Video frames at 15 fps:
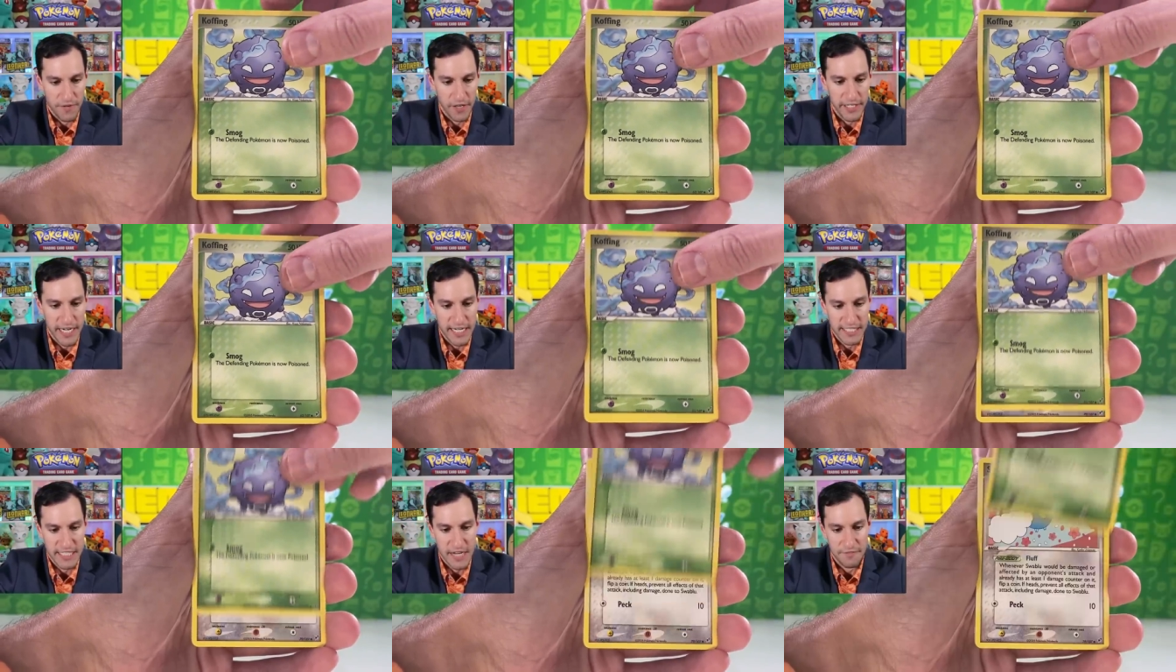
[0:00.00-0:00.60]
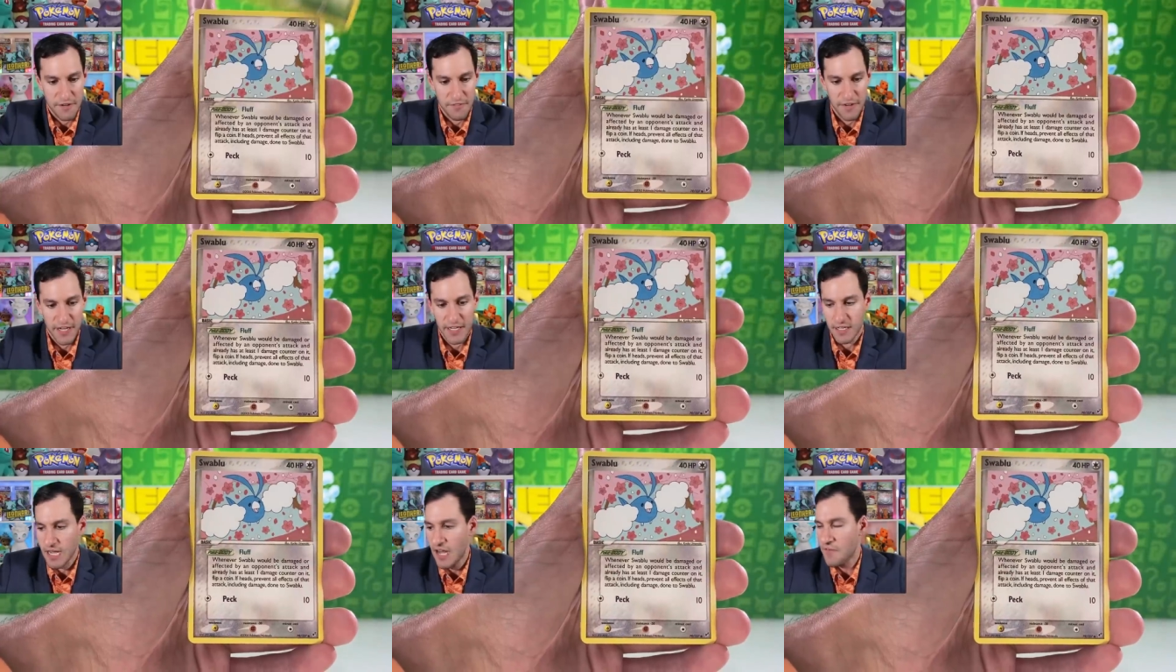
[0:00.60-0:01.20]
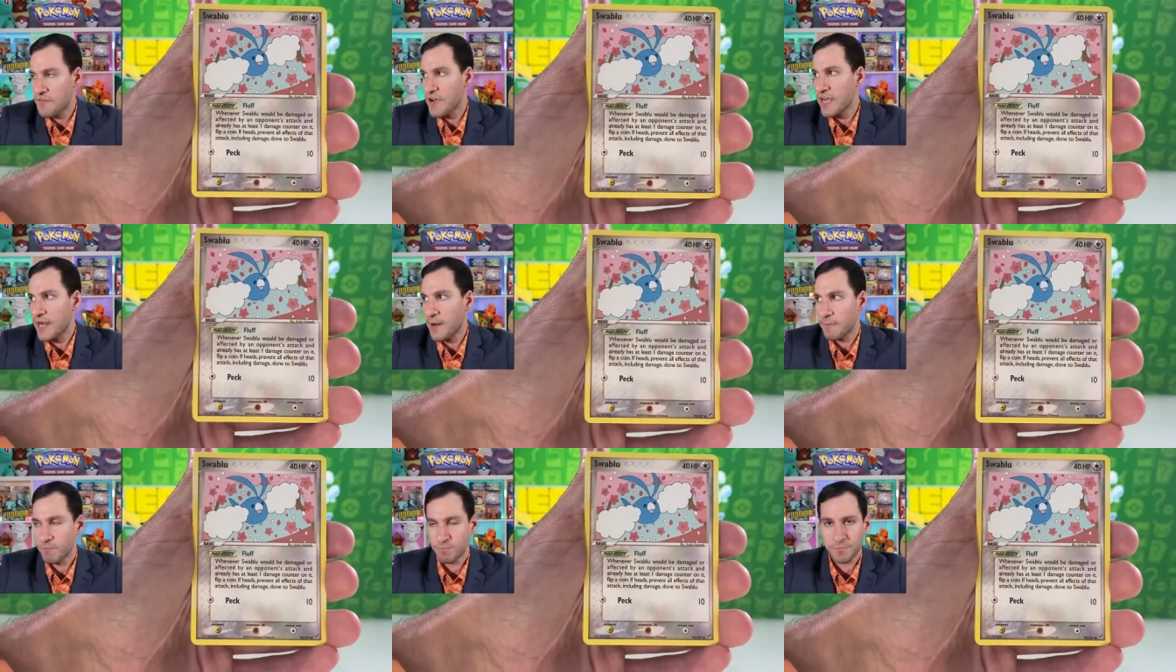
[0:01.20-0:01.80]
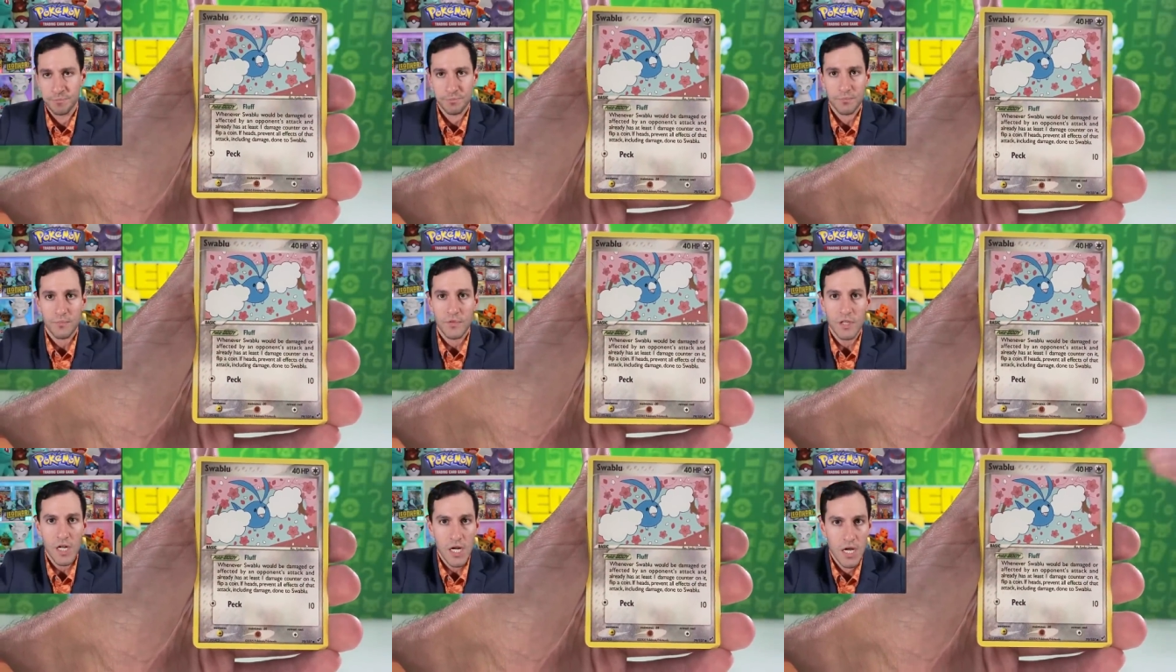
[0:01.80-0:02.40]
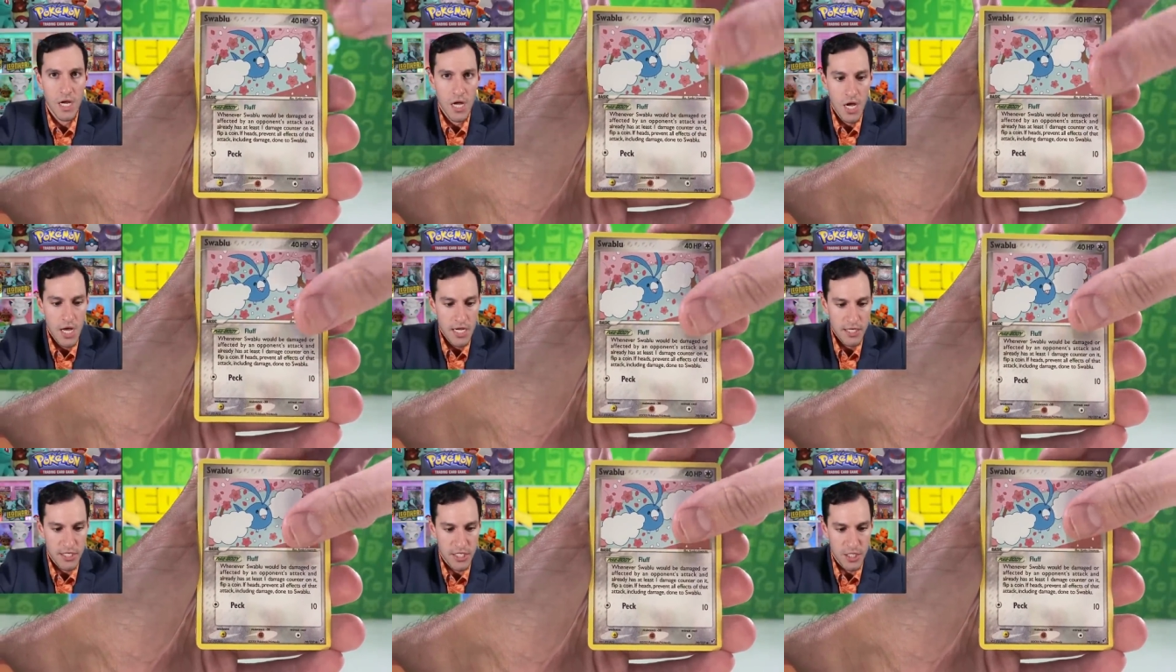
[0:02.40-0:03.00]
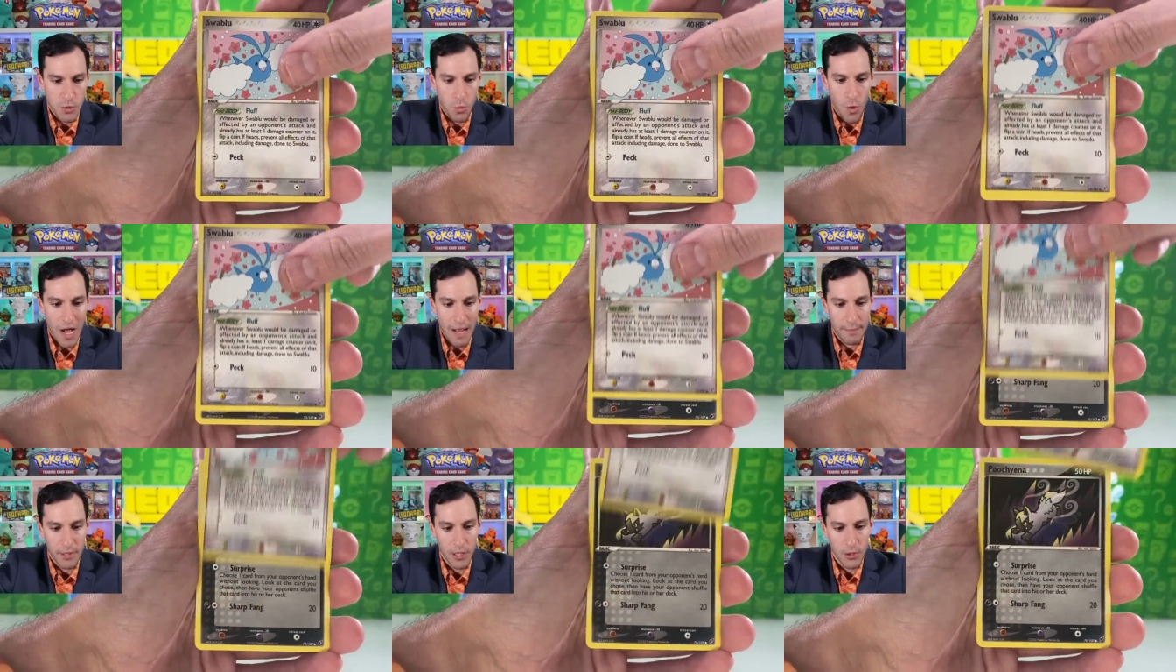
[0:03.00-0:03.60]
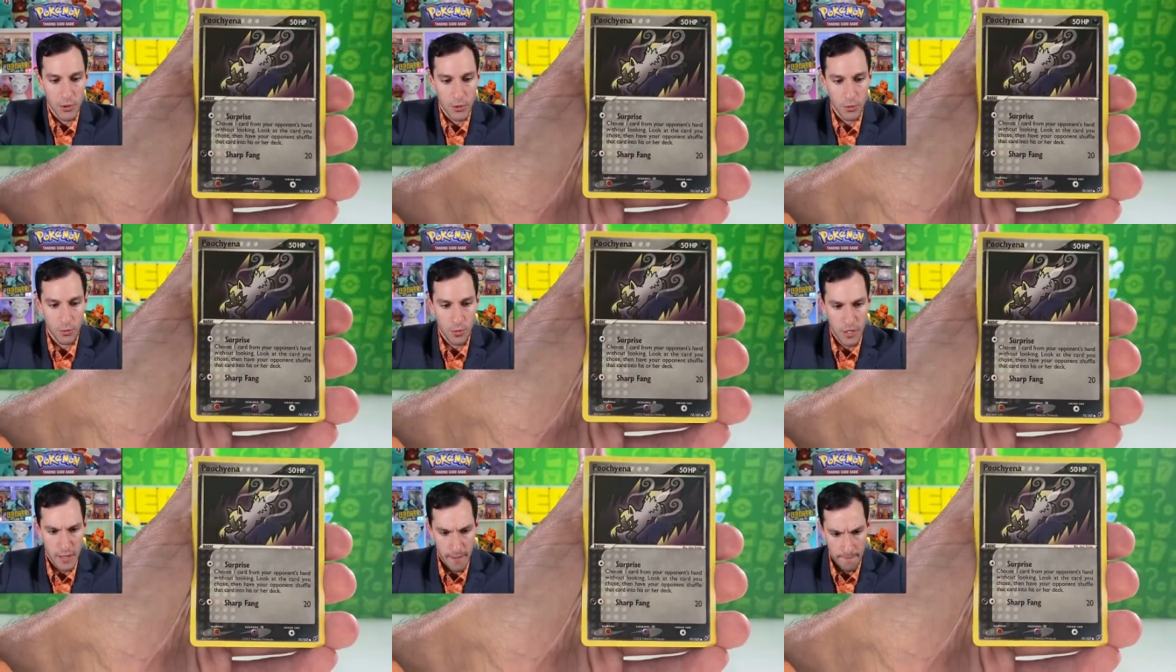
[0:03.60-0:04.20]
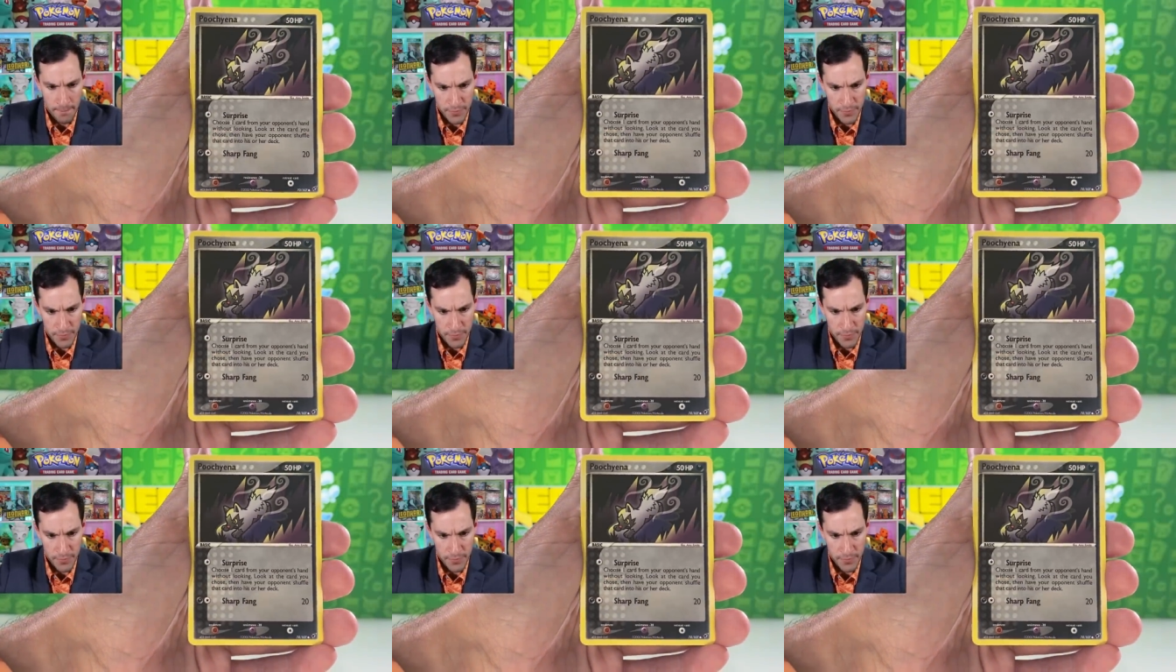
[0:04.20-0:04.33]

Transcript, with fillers: Very nice Koffing. Koffing. Swablu.